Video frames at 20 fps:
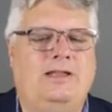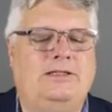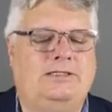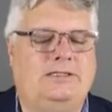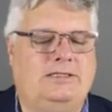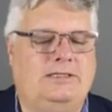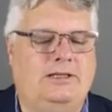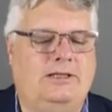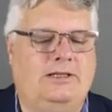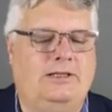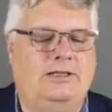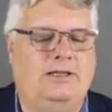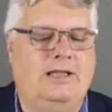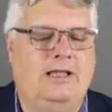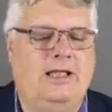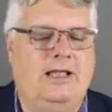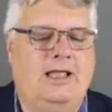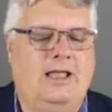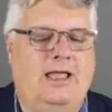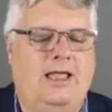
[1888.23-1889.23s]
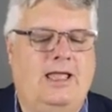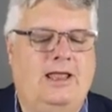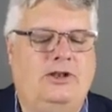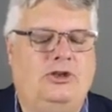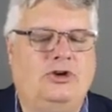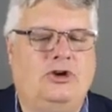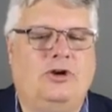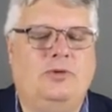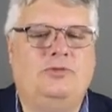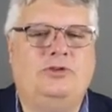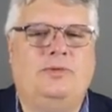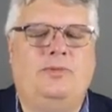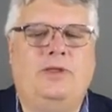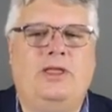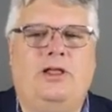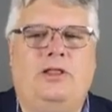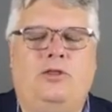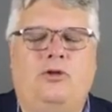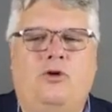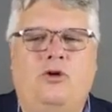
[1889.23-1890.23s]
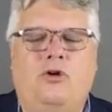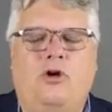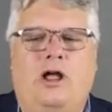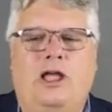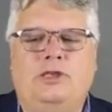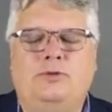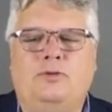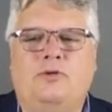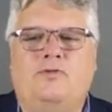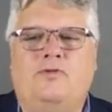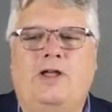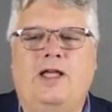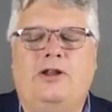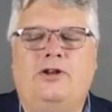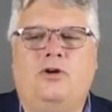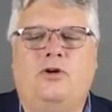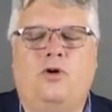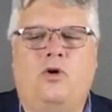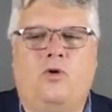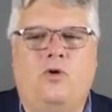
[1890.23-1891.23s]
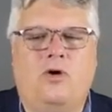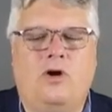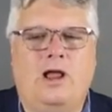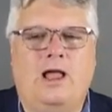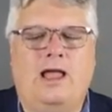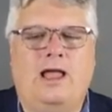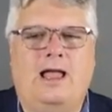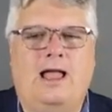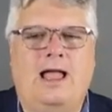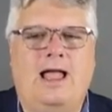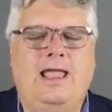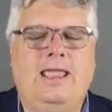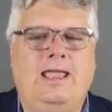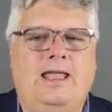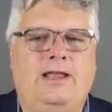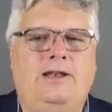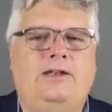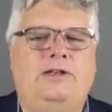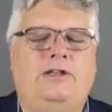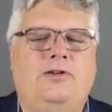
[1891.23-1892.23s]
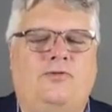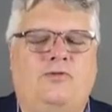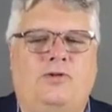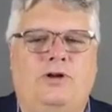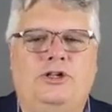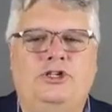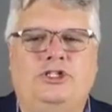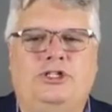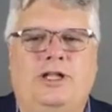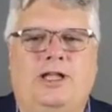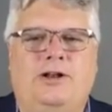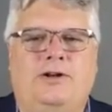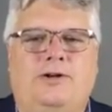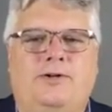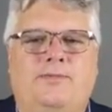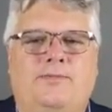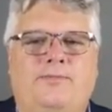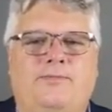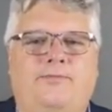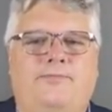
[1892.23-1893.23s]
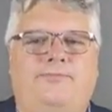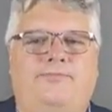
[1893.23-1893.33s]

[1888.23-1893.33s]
and in terms of being a low-cost provider or a high-end differentiator.